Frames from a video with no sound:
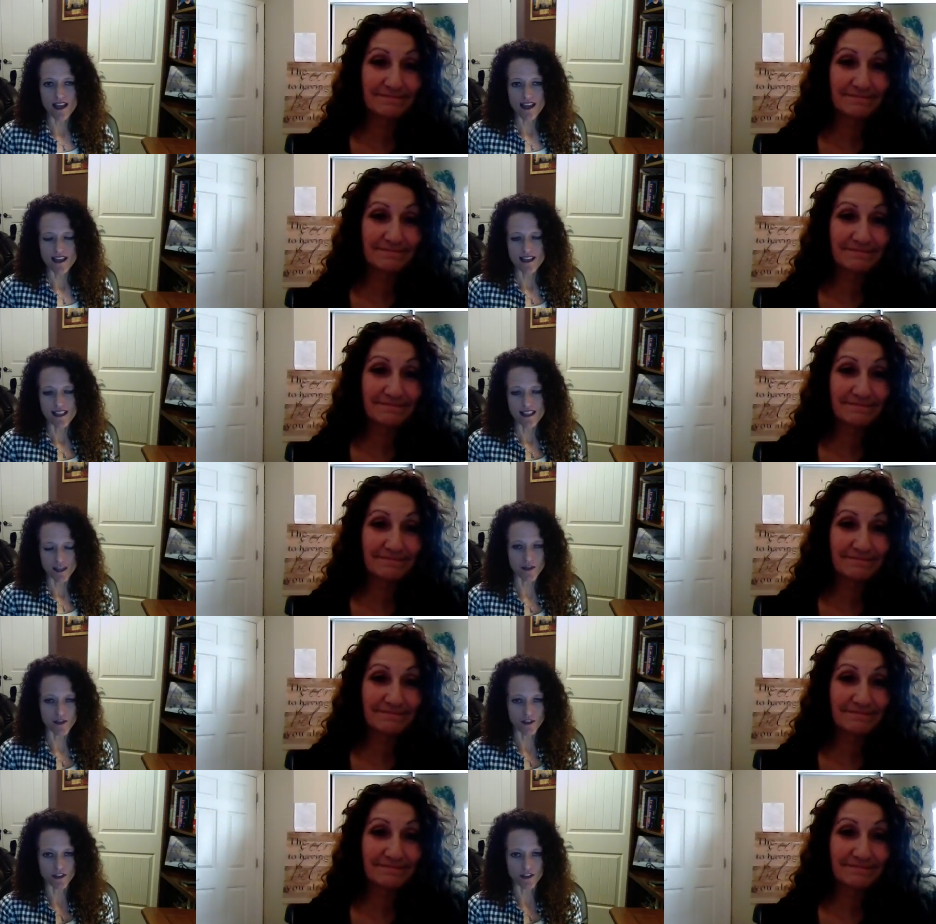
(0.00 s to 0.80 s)

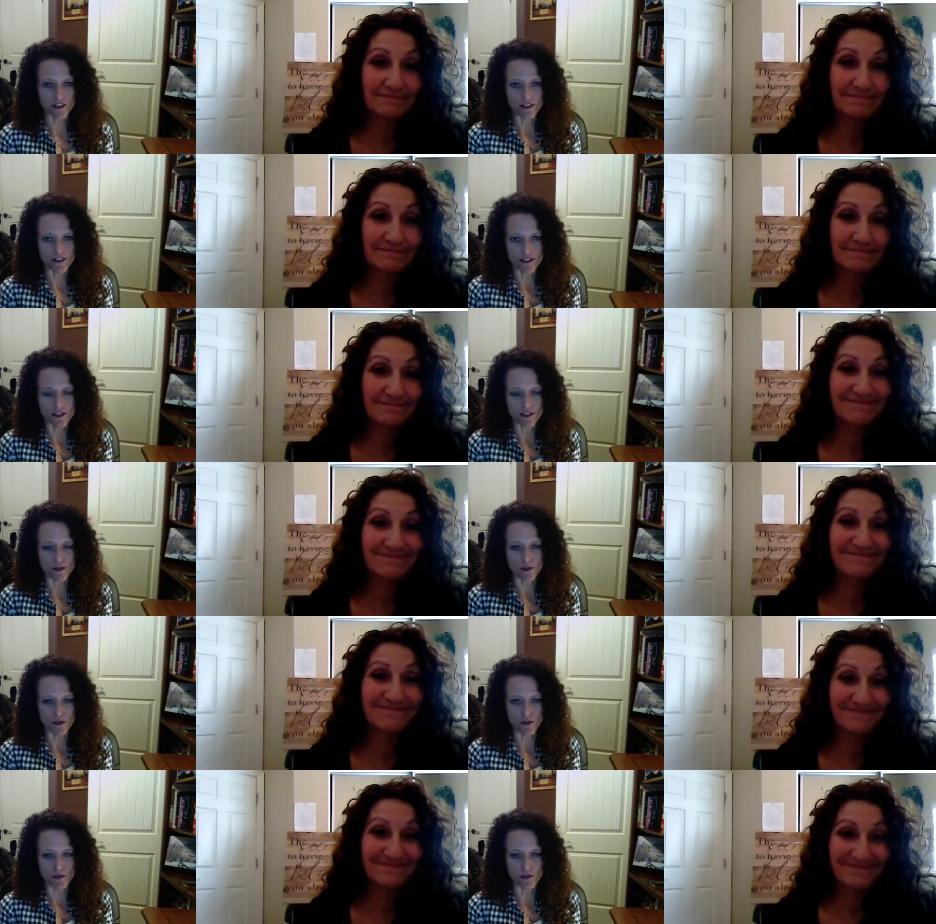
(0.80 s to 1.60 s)
Speaker 1: similar to
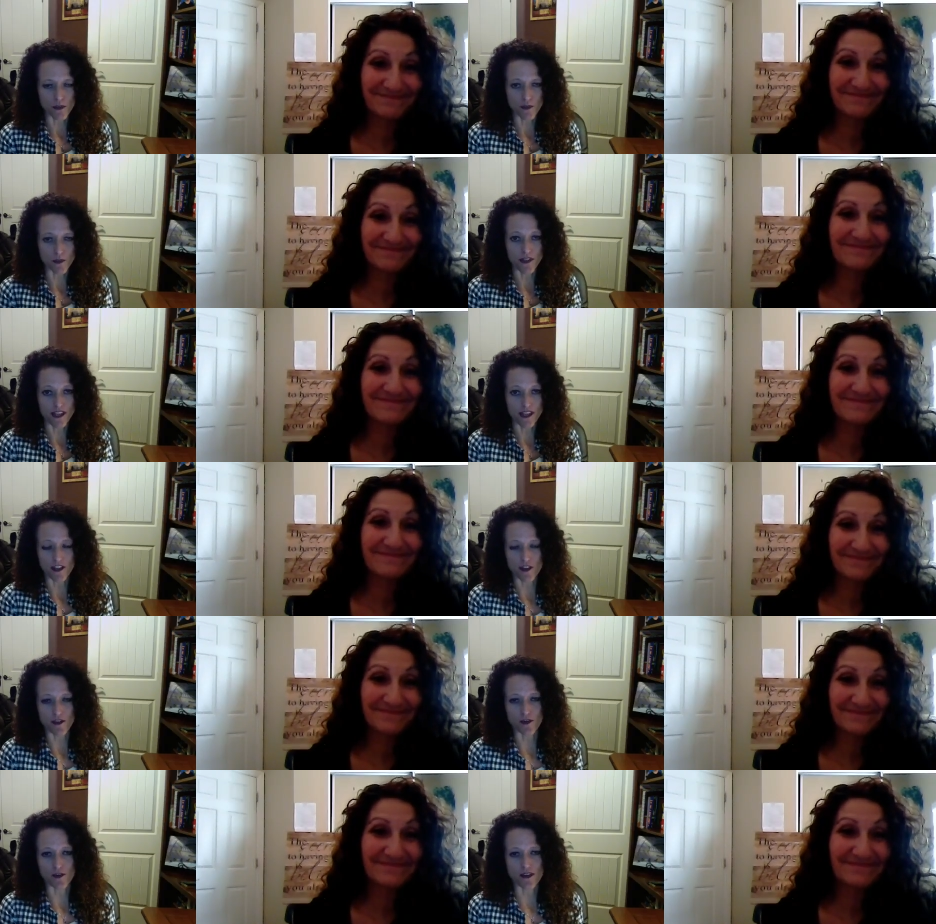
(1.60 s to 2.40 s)
people like you
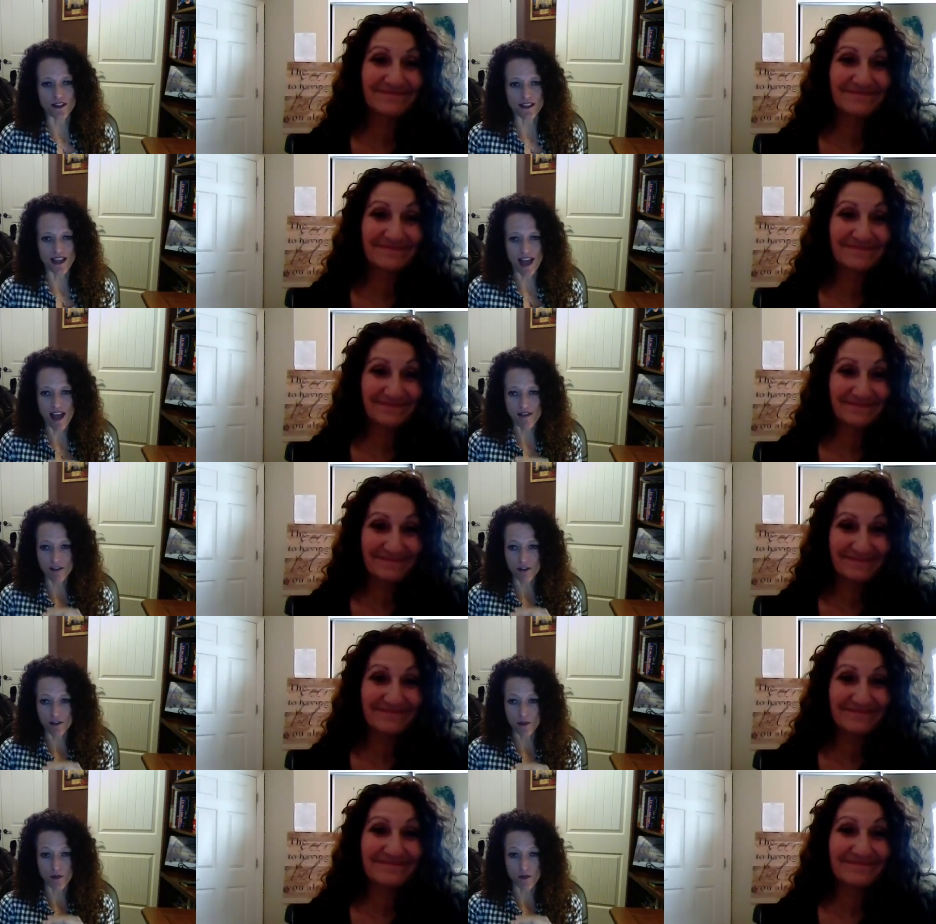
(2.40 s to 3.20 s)
and to have a group
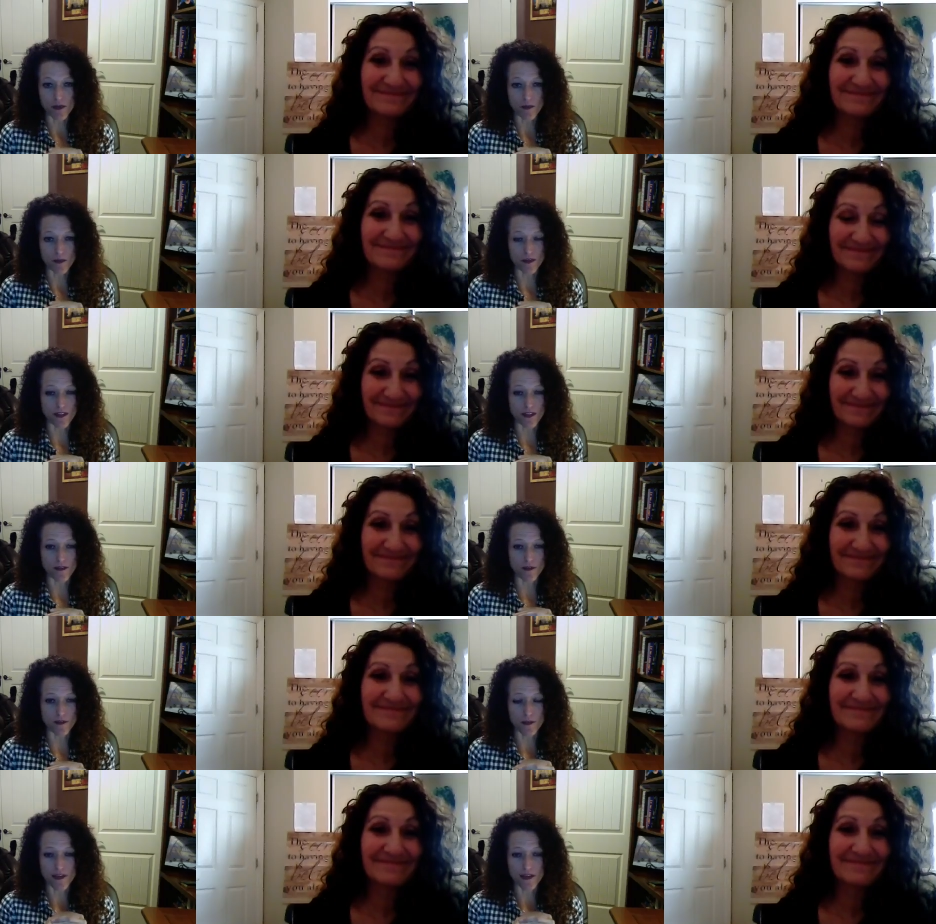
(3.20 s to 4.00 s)
of people that were my
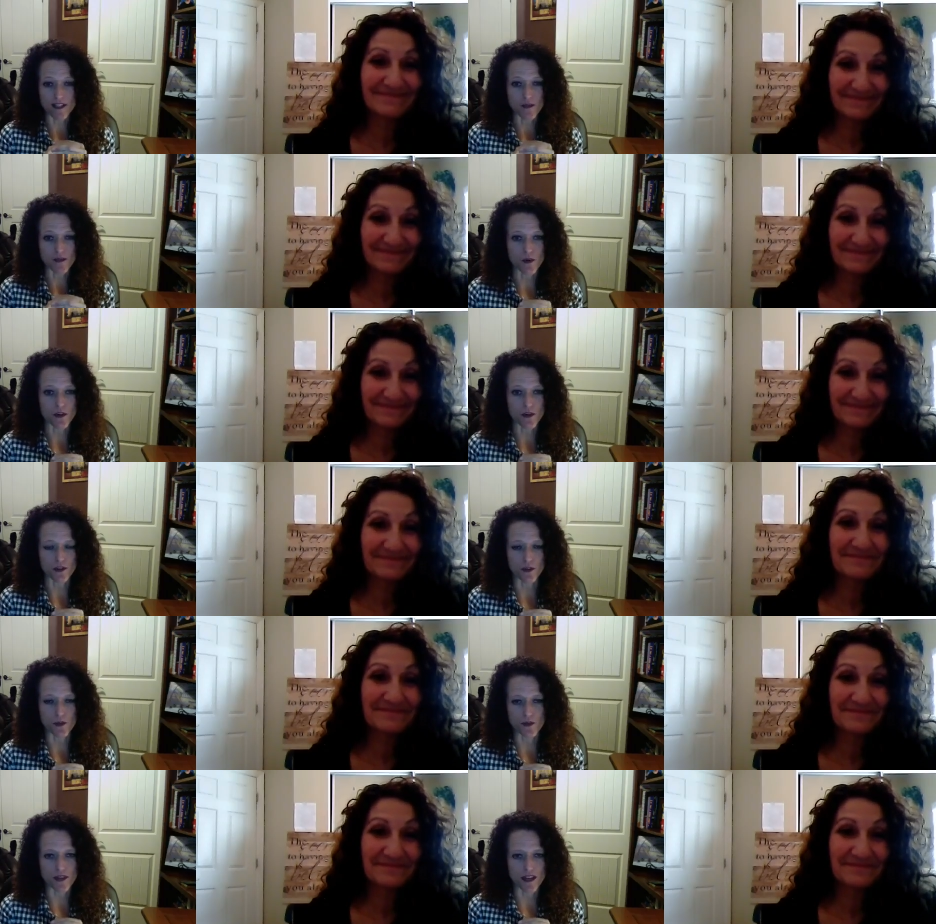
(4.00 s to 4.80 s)
support group
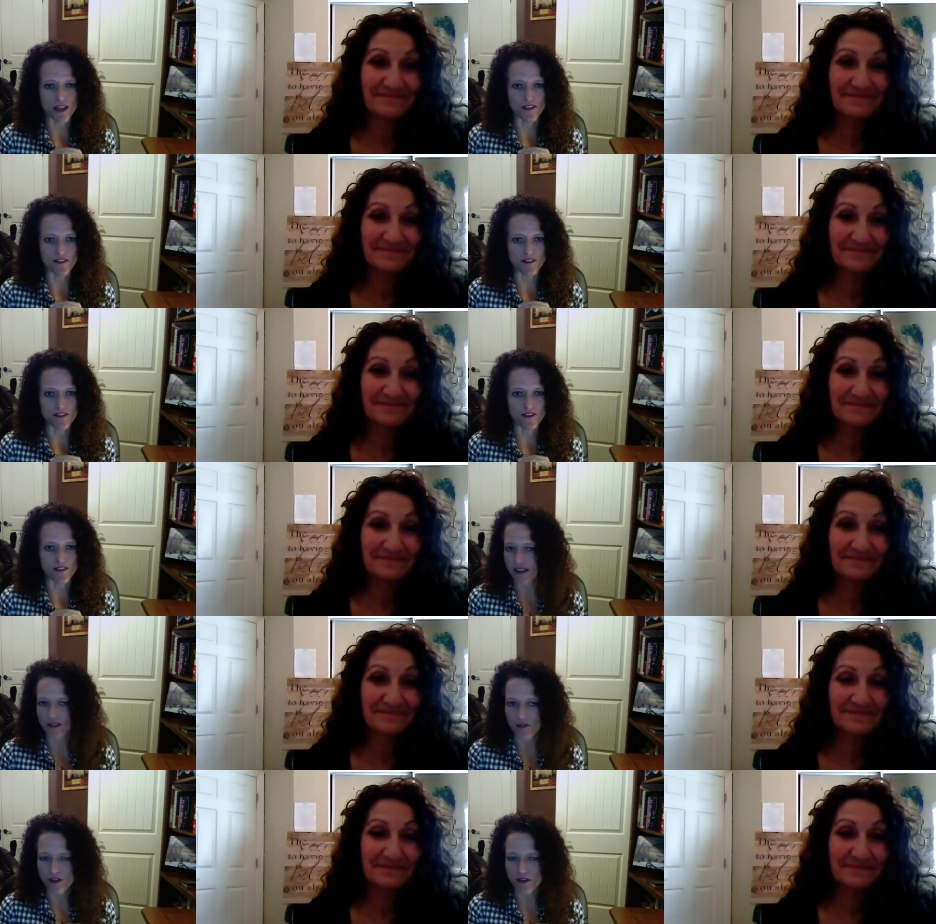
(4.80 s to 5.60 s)
that I fell in love
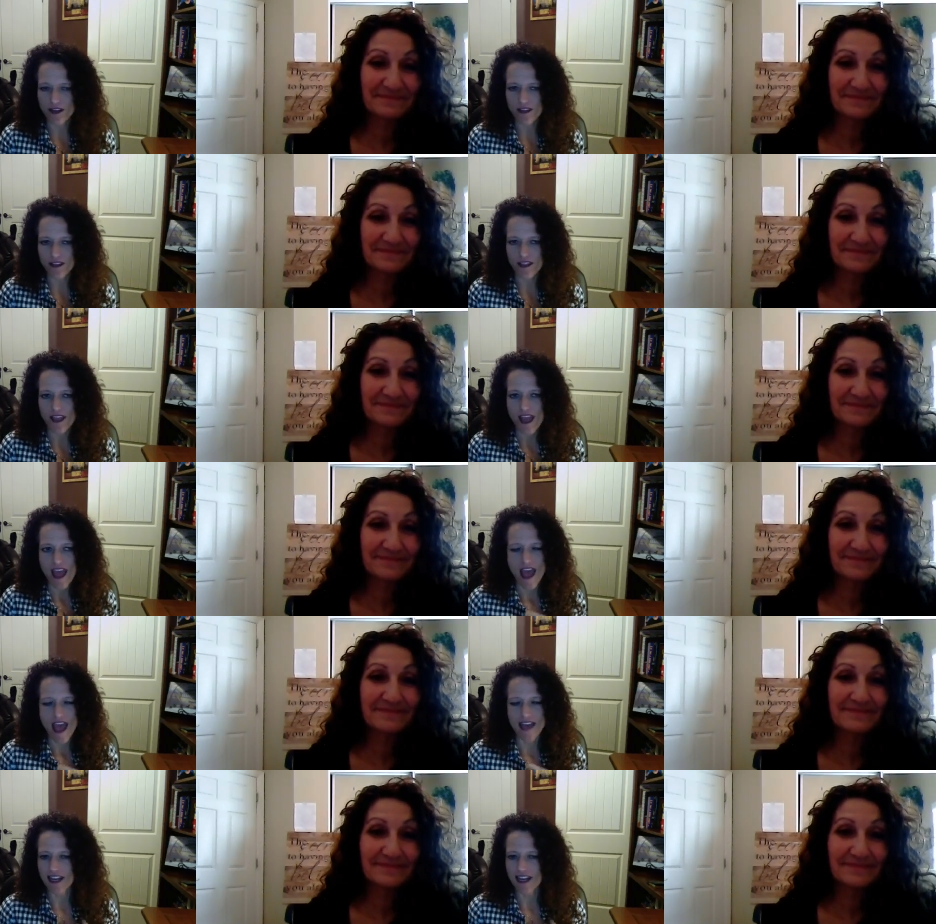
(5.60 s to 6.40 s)
with and
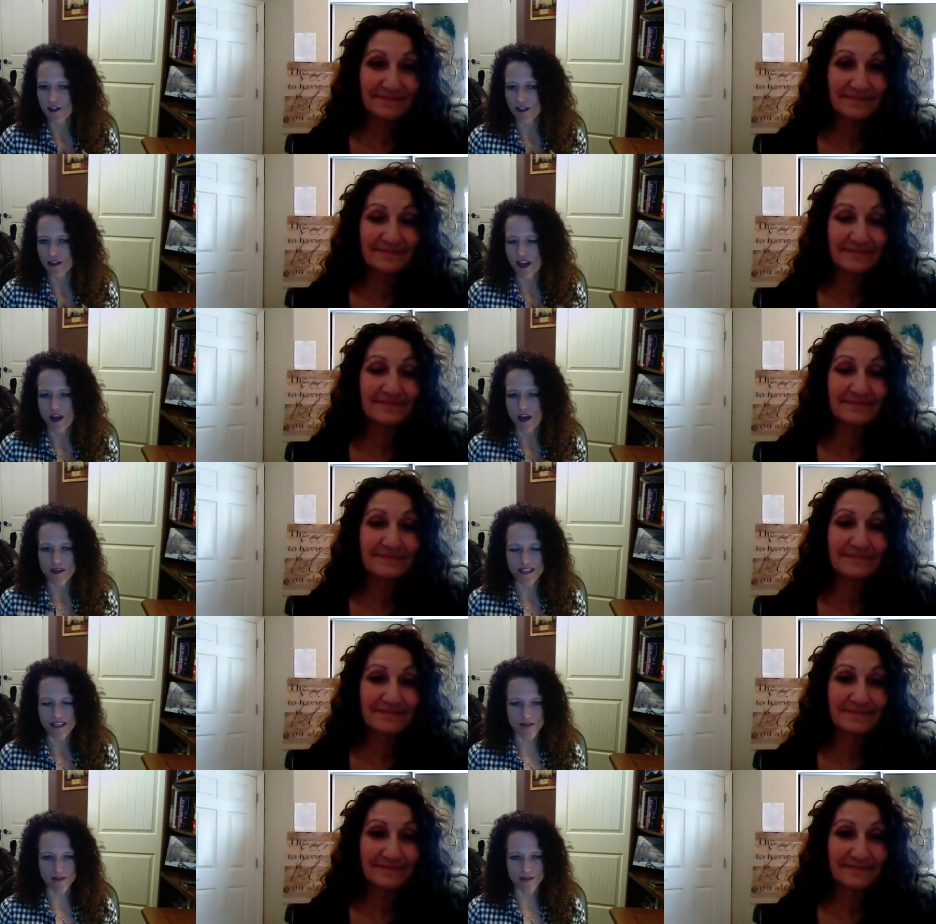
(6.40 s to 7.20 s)
I knew they always had
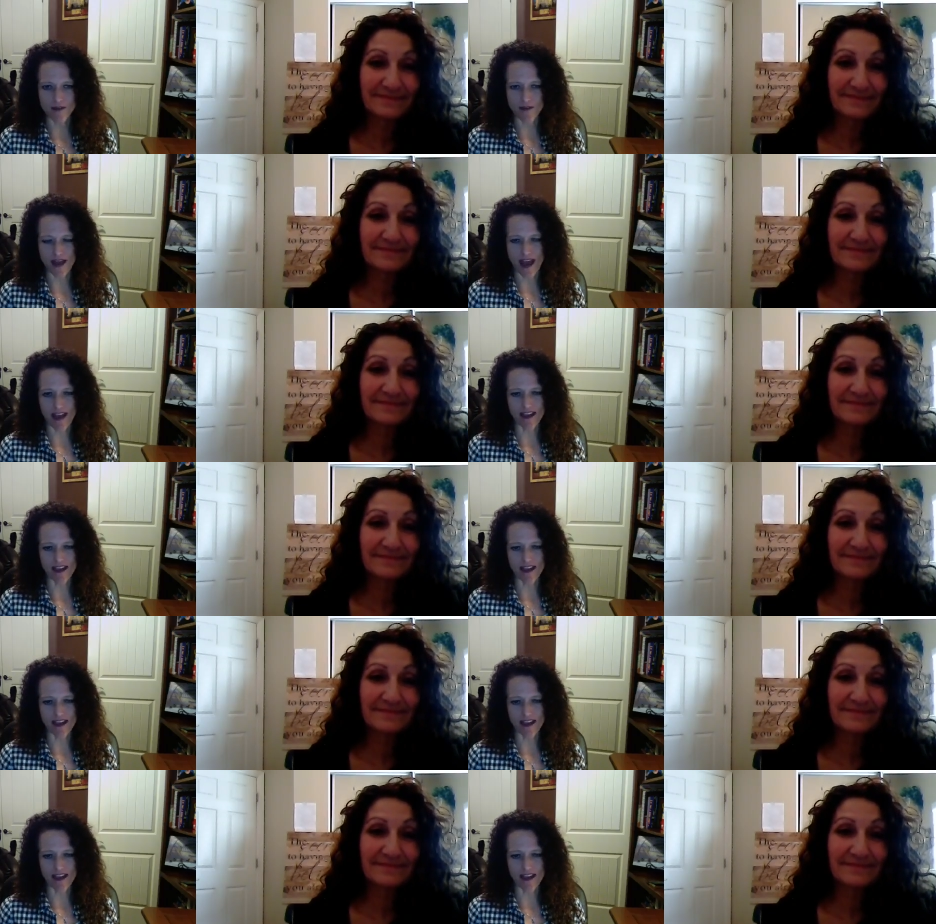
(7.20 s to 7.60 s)
my back.